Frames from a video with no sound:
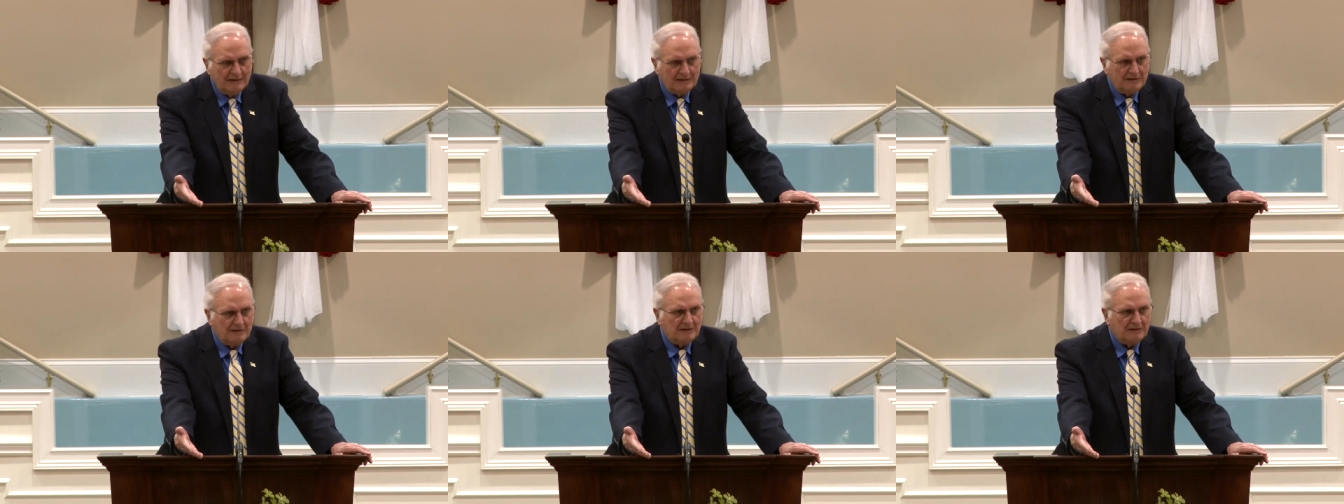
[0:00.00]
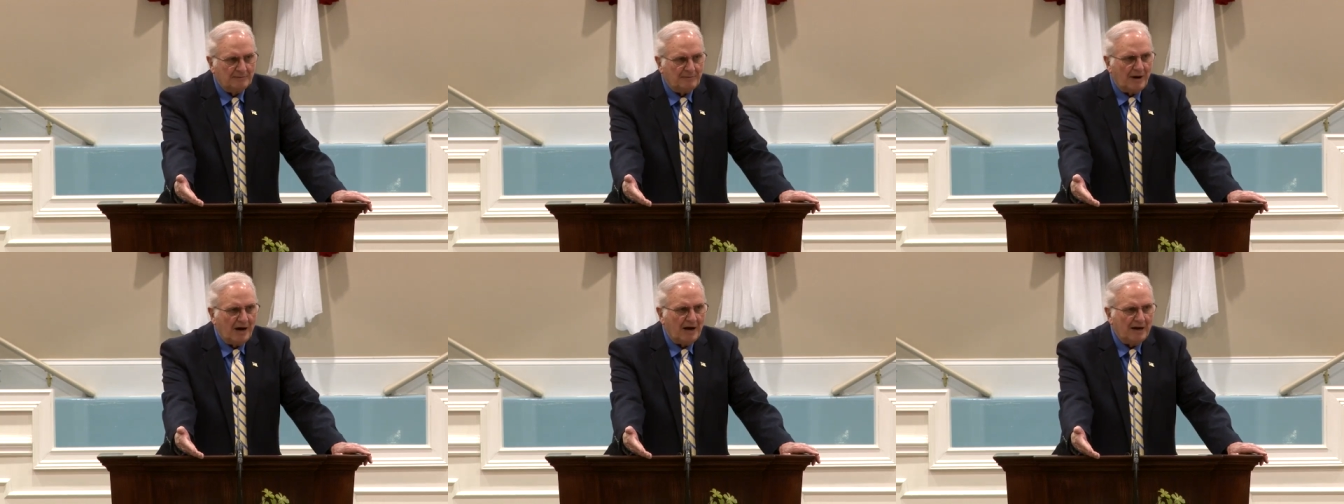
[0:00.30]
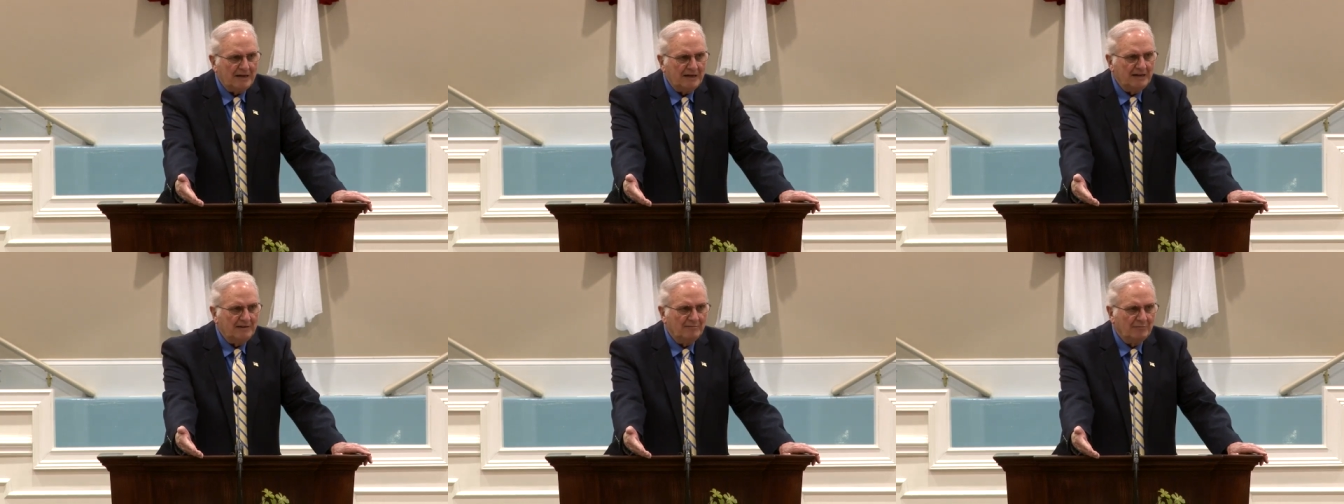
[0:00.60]
to the
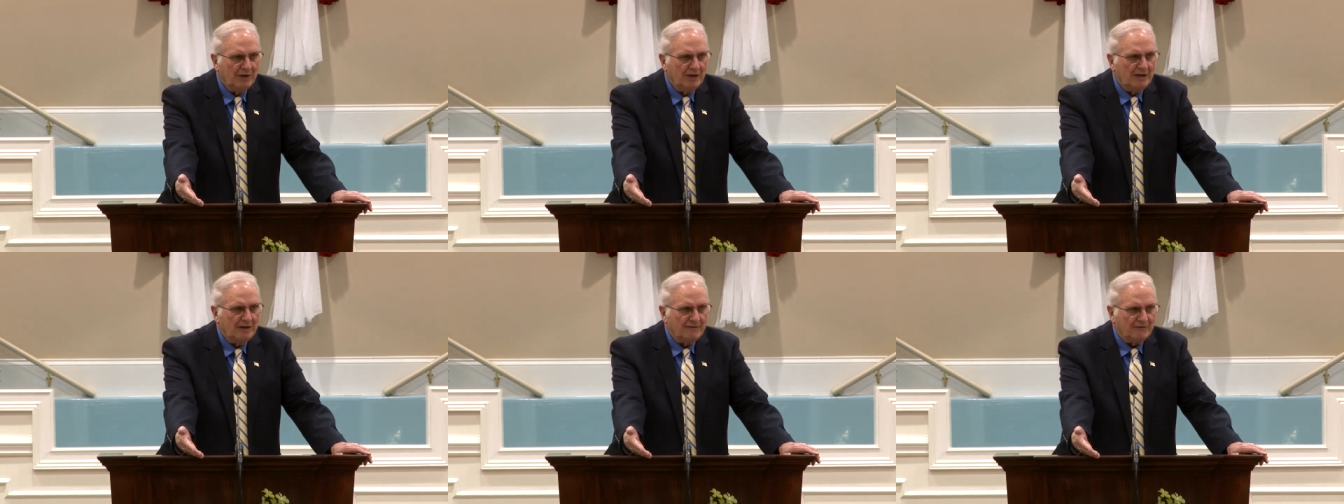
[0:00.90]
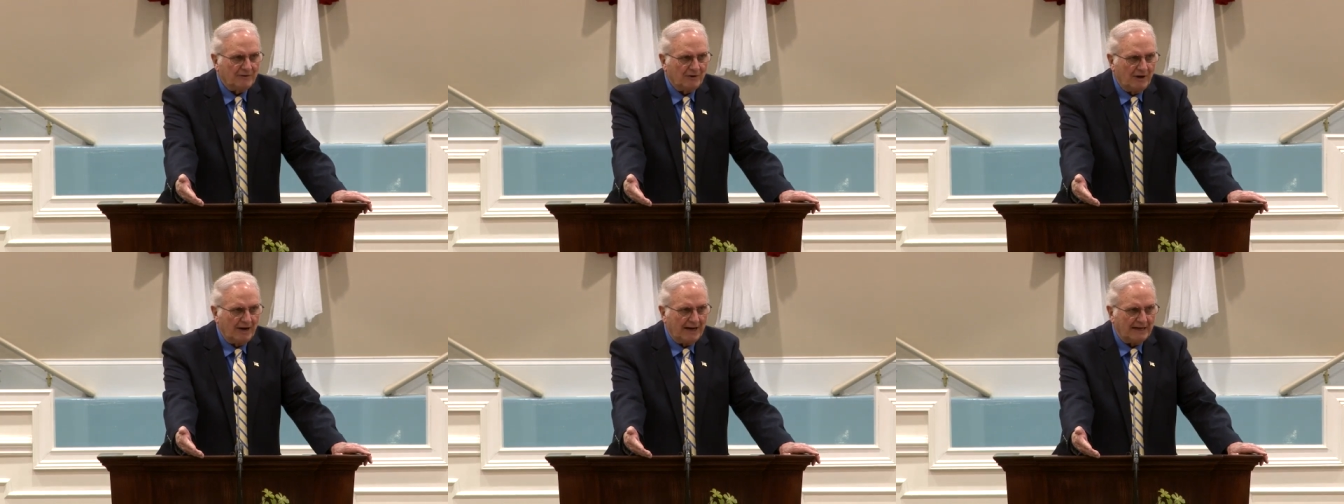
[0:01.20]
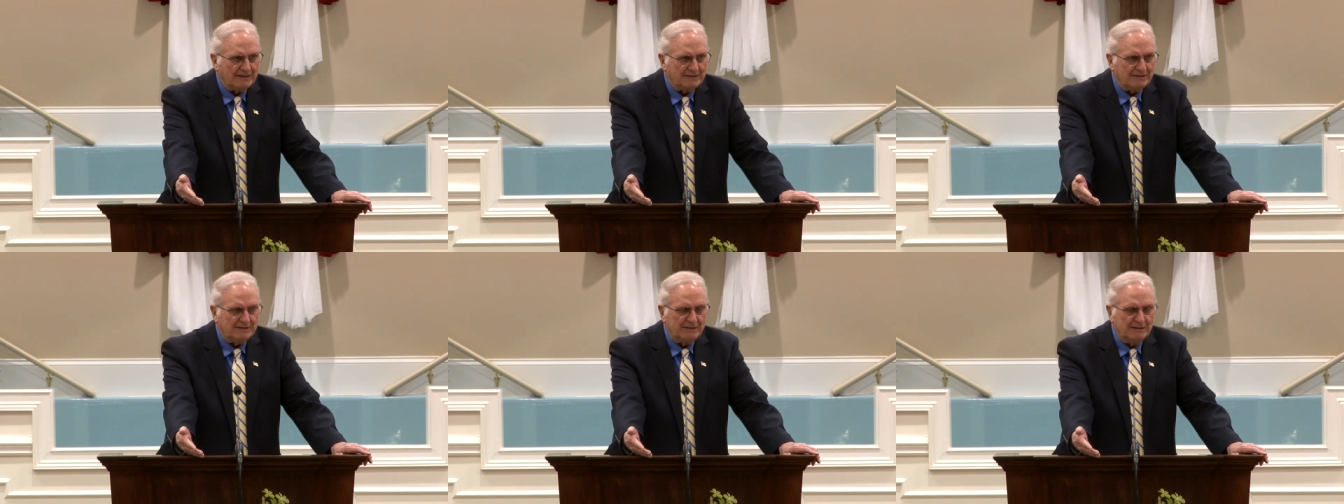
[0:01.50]
body and blood of
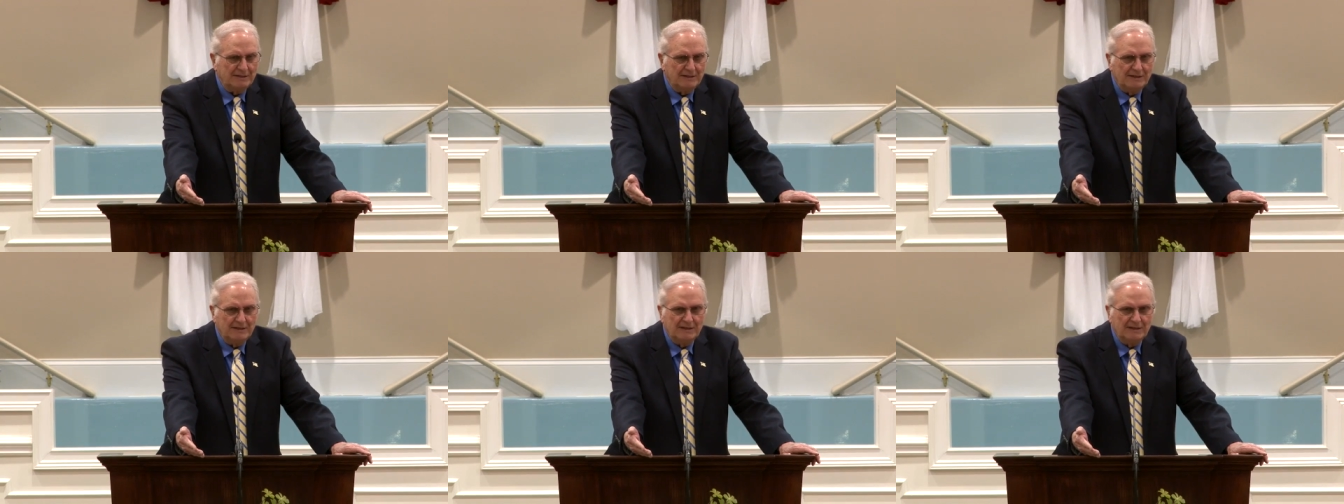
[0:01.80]
Christ.